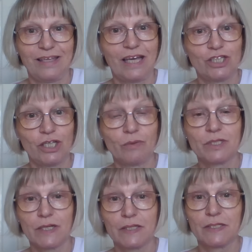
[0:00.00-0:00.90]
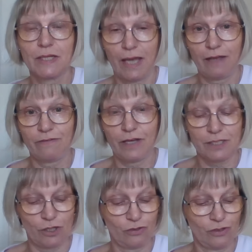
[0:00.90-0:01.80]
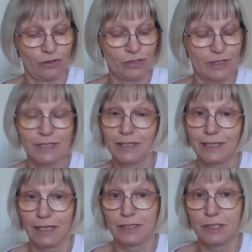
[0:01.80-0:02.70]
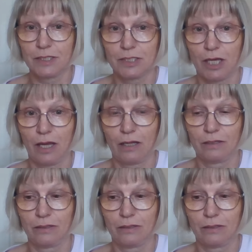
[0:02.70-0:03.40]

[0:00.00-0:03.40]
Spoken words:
she was starting her first long dog, so I said I'd like to start